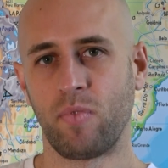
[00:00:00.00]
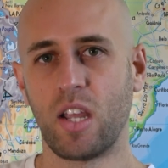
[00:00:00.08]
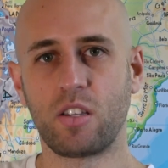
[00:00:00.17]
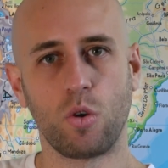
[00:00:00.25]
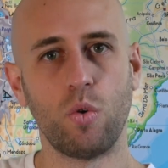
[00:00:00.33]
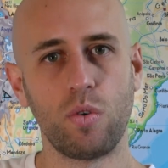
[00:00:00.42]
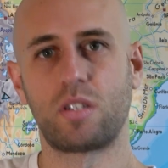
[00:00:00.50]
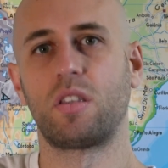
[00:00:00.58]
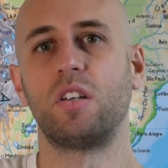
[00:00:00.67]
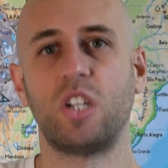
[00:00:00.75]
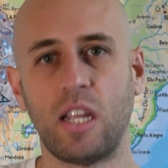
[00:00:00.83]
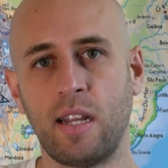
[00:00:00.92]
it's always
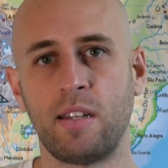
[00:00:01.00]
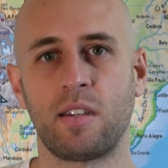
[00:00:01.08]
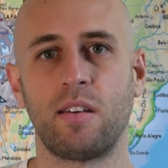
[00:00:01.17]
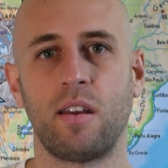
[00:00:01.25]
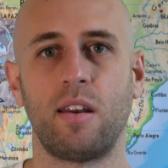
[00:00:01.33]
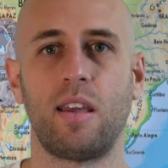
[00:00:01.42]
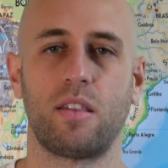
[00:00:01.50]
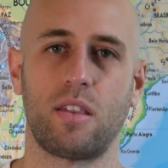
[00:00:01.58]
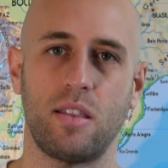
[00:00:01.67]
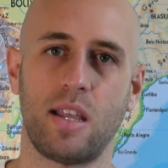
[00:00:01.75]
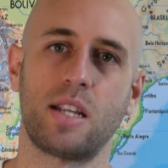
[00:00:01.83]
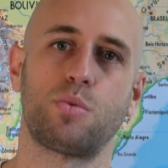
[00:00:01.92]
the genes underneath,
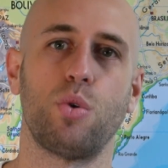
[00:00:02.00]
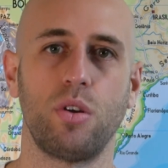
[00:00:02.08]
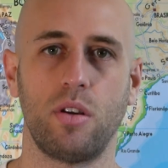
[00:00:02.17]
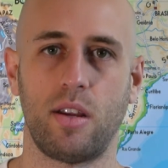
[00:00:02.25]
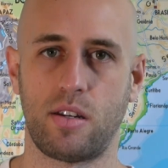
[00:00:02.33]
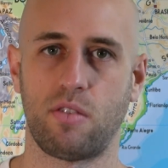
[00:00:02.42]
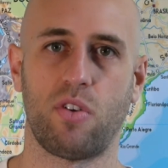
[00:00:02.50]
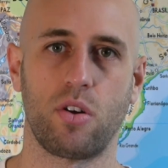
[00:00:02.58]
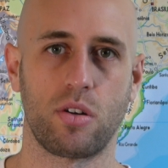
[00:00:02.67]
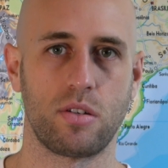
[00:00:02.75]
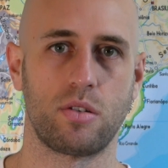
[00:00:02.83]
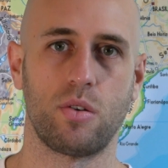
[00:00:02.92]
and that's what you need to
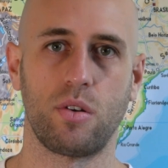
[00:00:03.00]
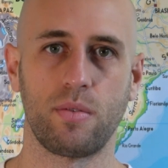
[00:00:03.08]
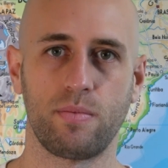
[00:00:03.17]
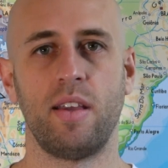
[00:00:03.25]
focus on.